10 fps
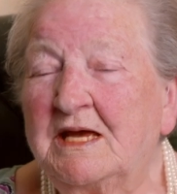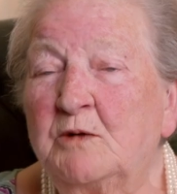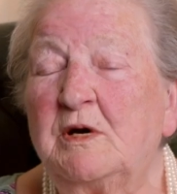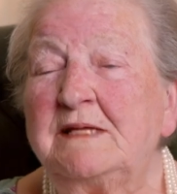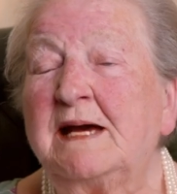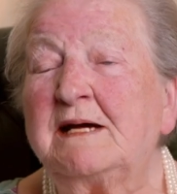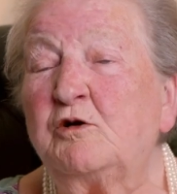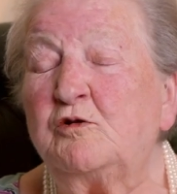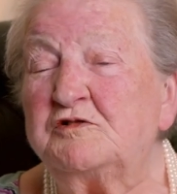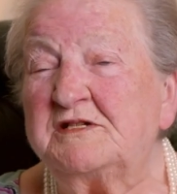Well, that
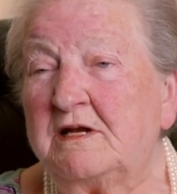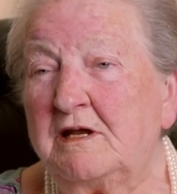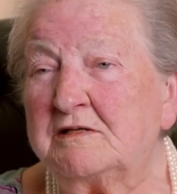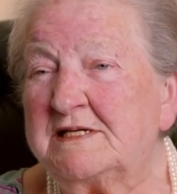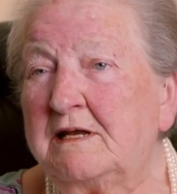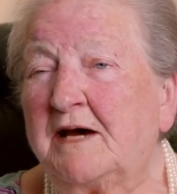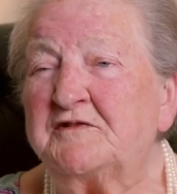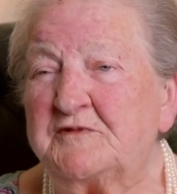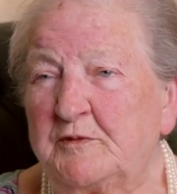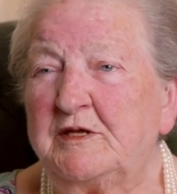caused a lot of
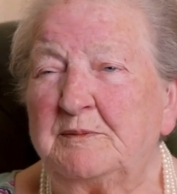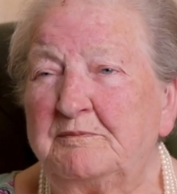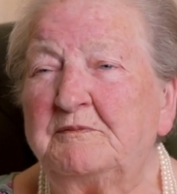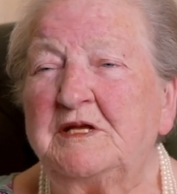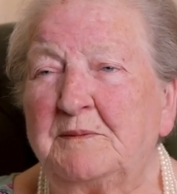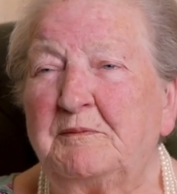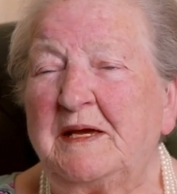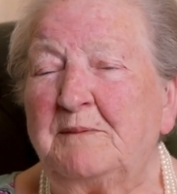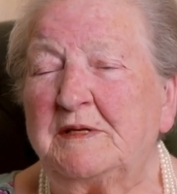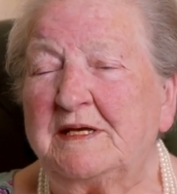laughs with the
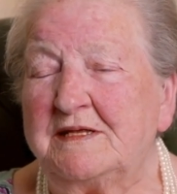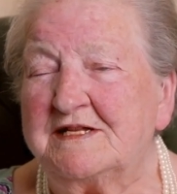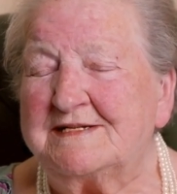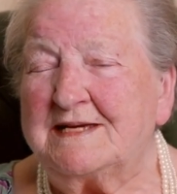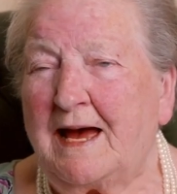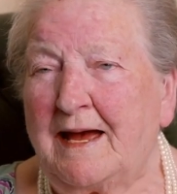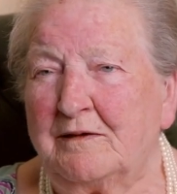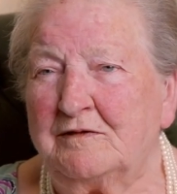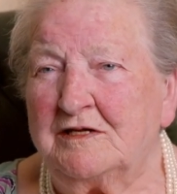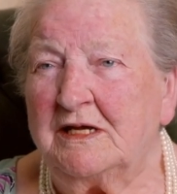people in the town.
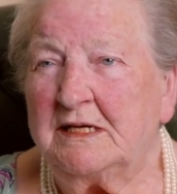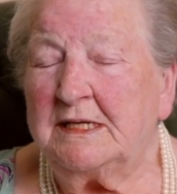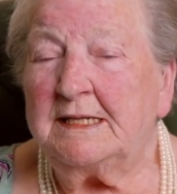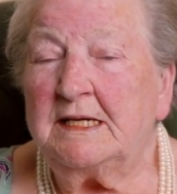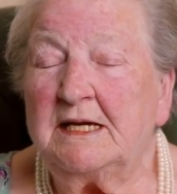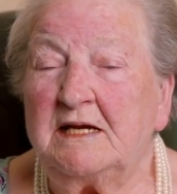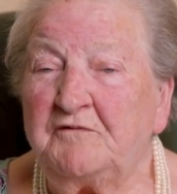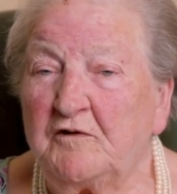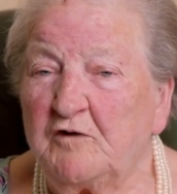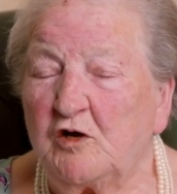If
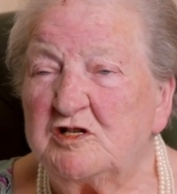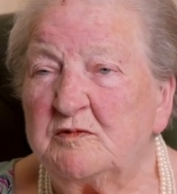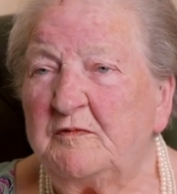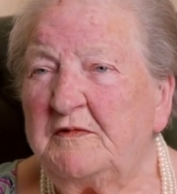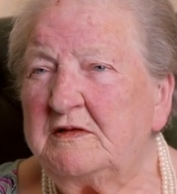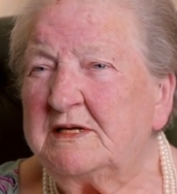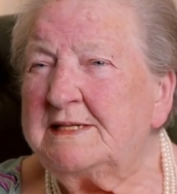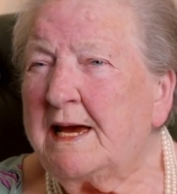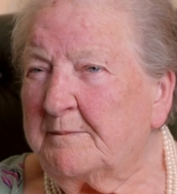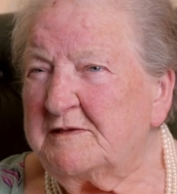I've got something that
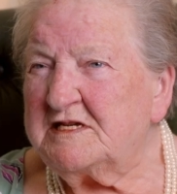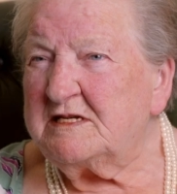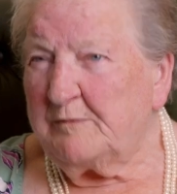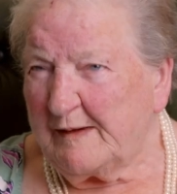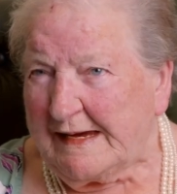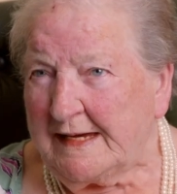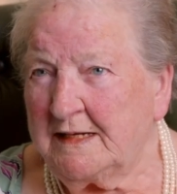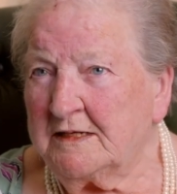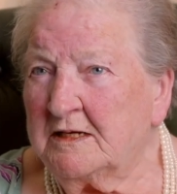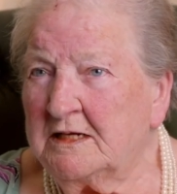happens to me,
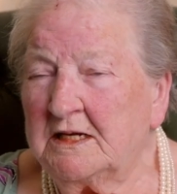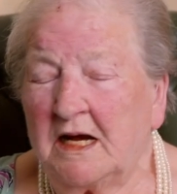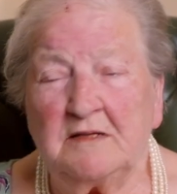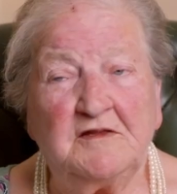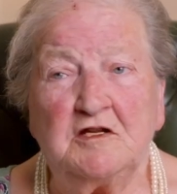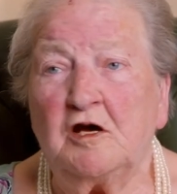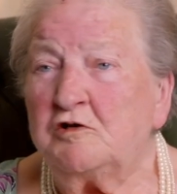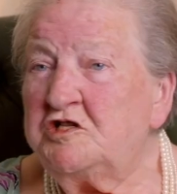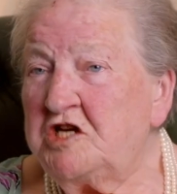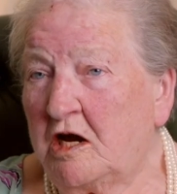and they're
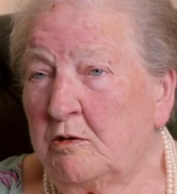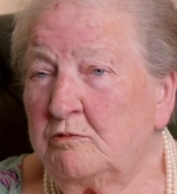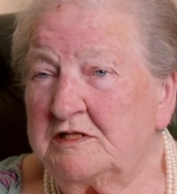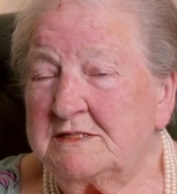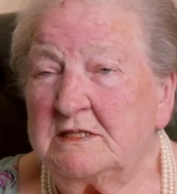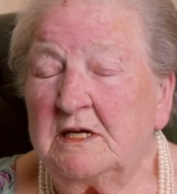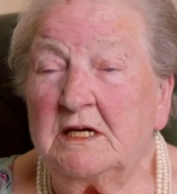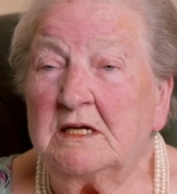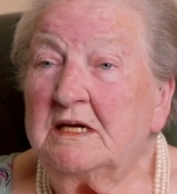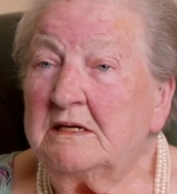not jokes,
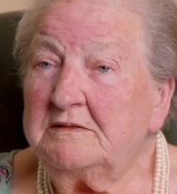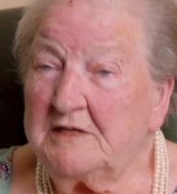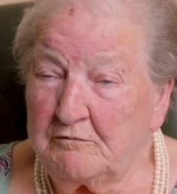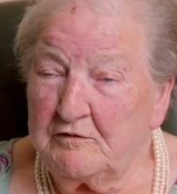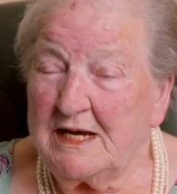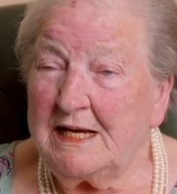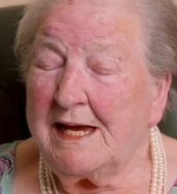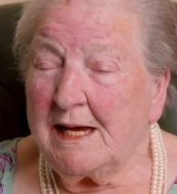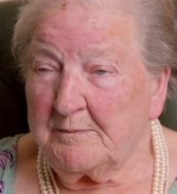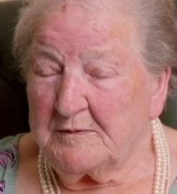they really
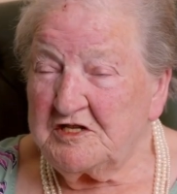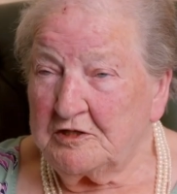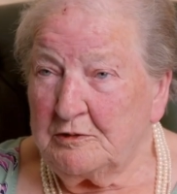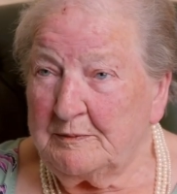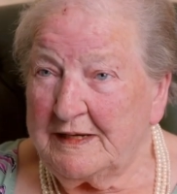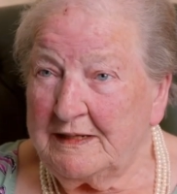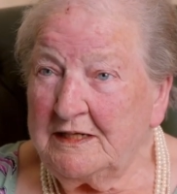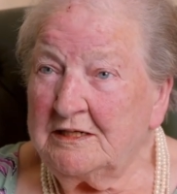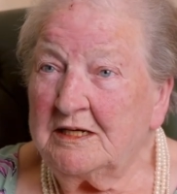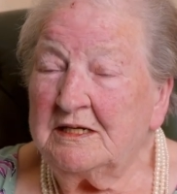happen to me,
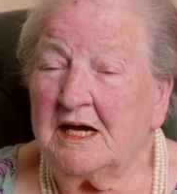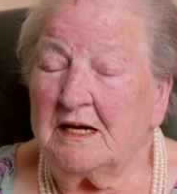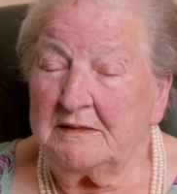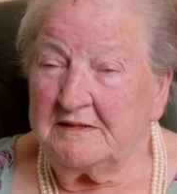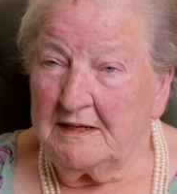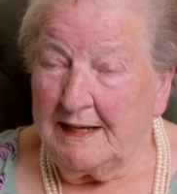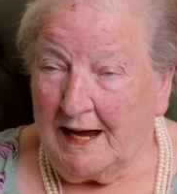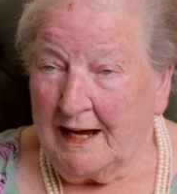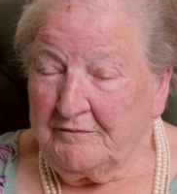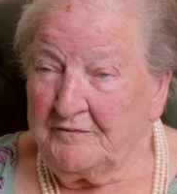and they
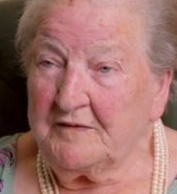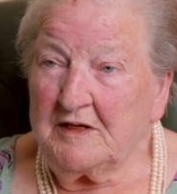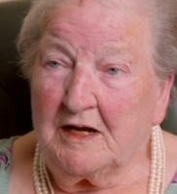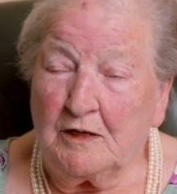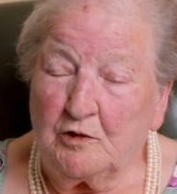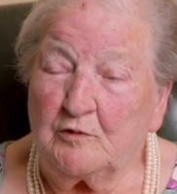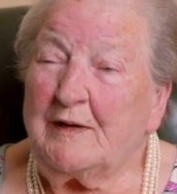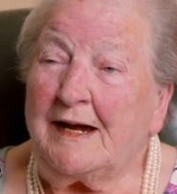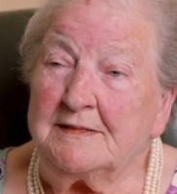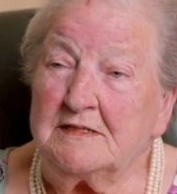laugh, I'll go
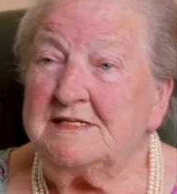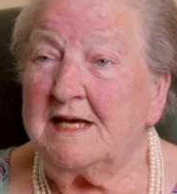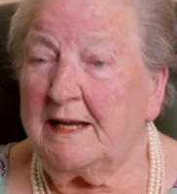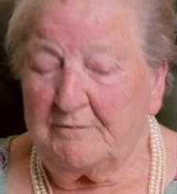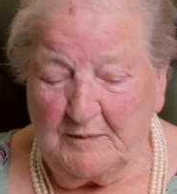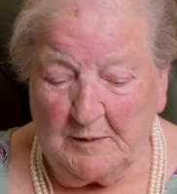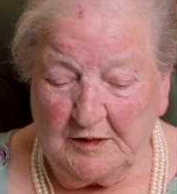round and tell everybody.